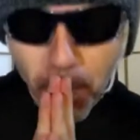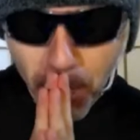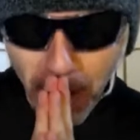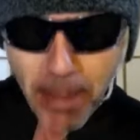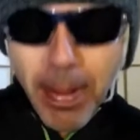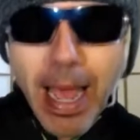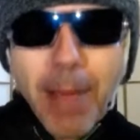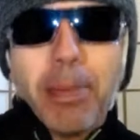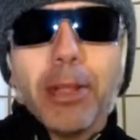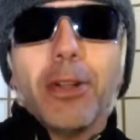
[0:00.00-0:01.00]
By
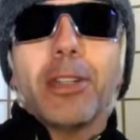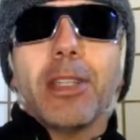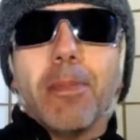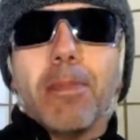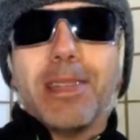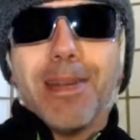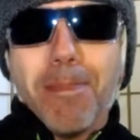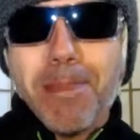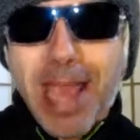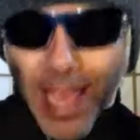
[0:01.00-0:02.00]
popular
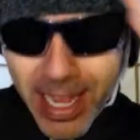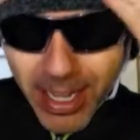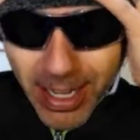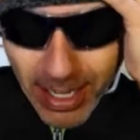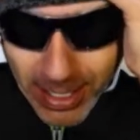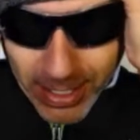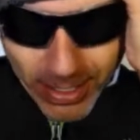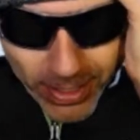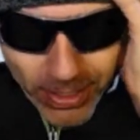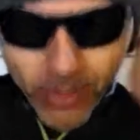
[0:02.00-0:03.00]
demand,
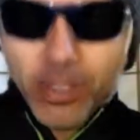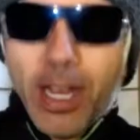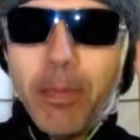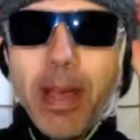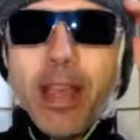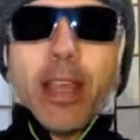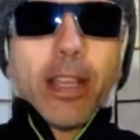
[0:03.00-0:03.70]
hold on, my.